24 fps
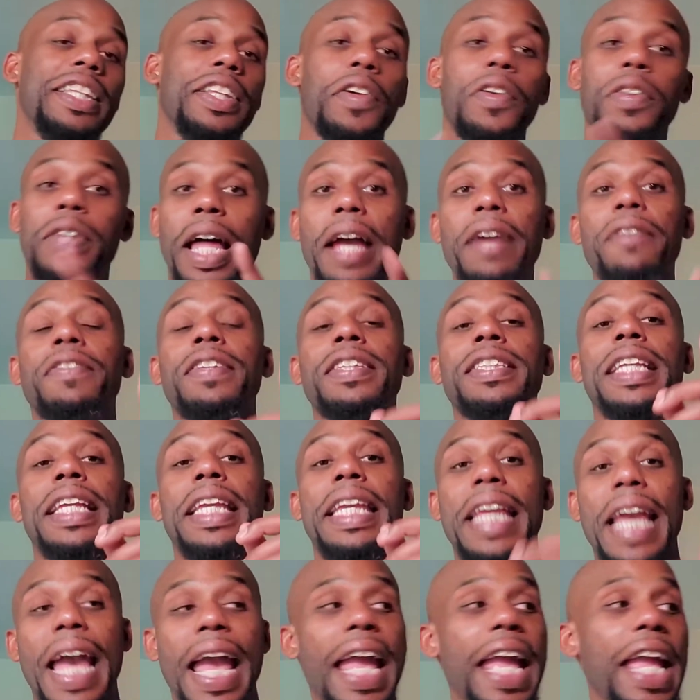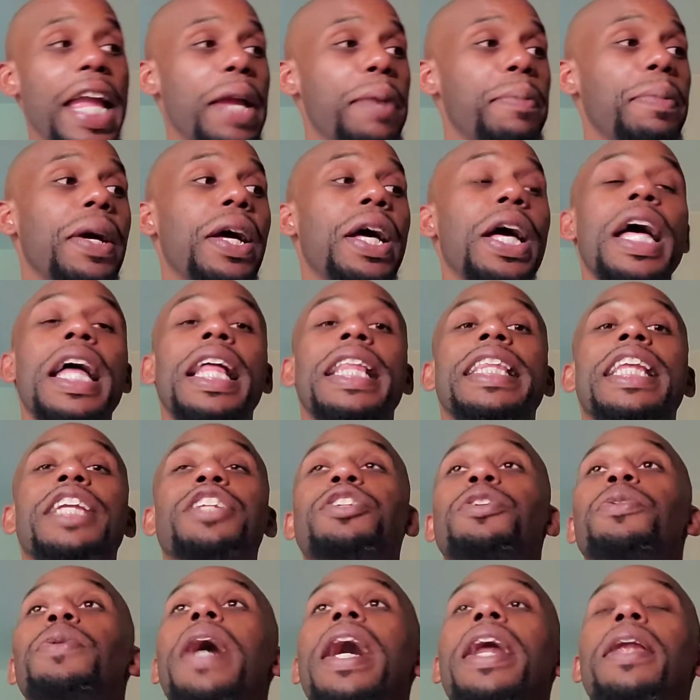Life is a game
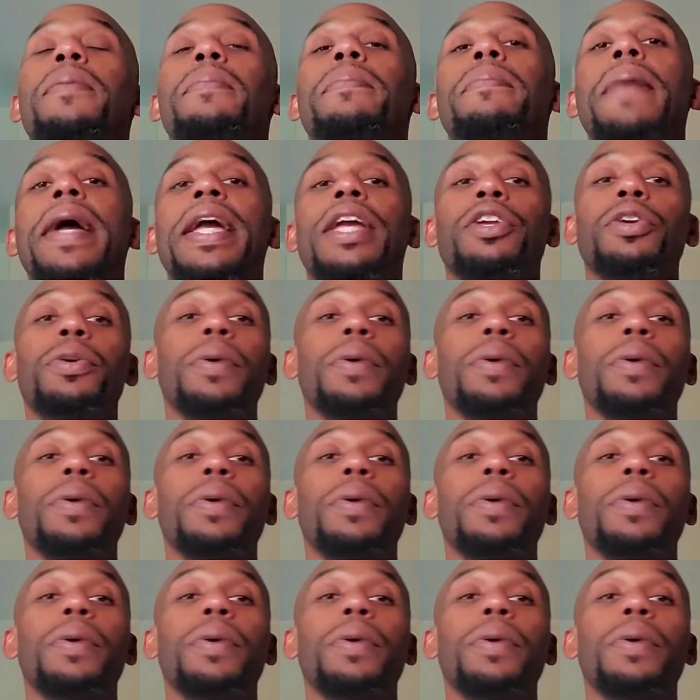that you gotta make.